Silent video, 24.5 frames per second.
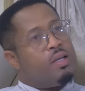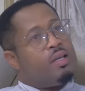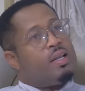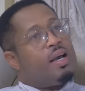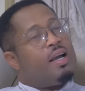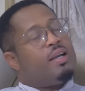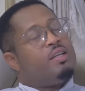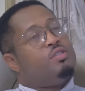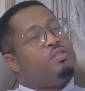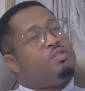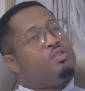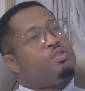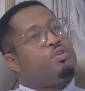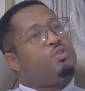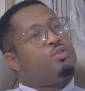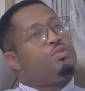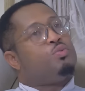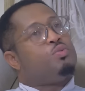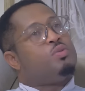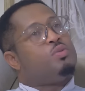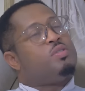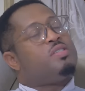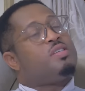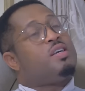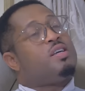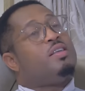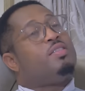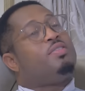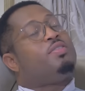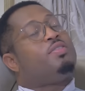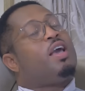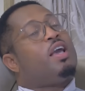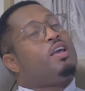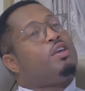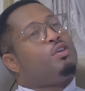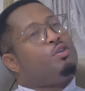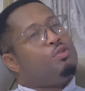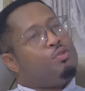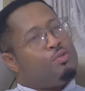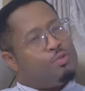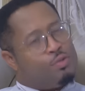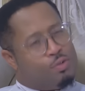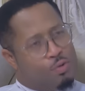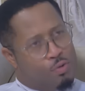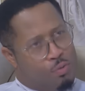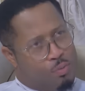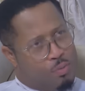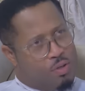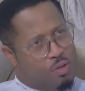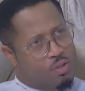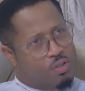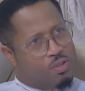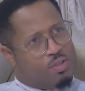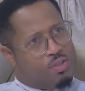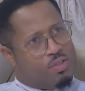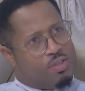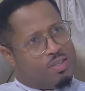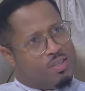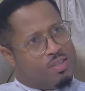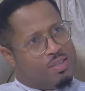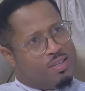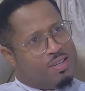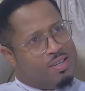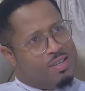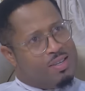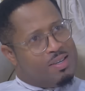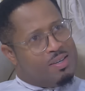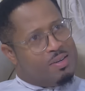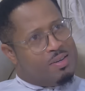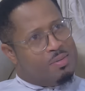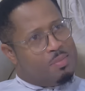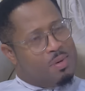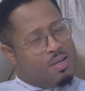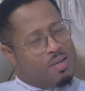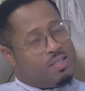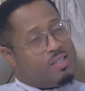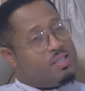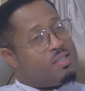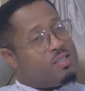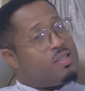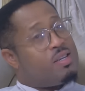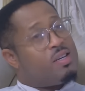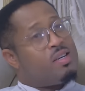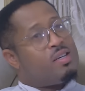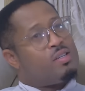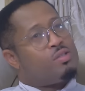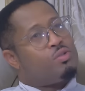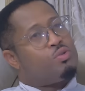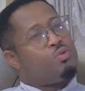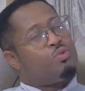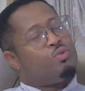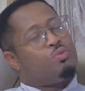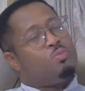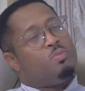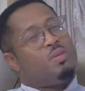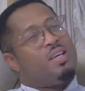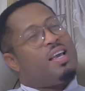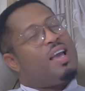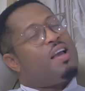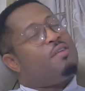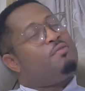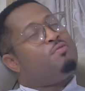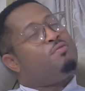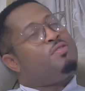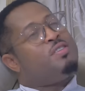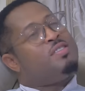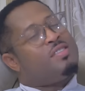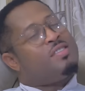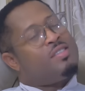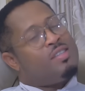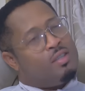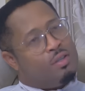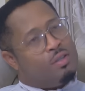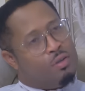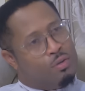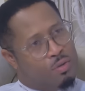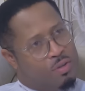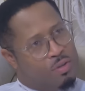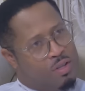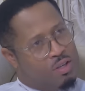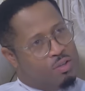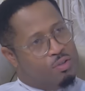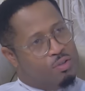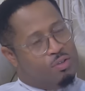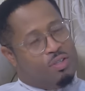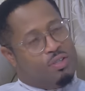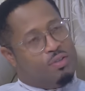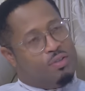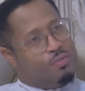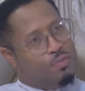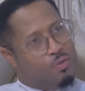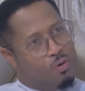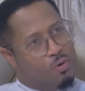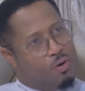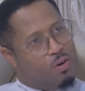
I in turn will say thank you so much. My sister has told me every single thing did for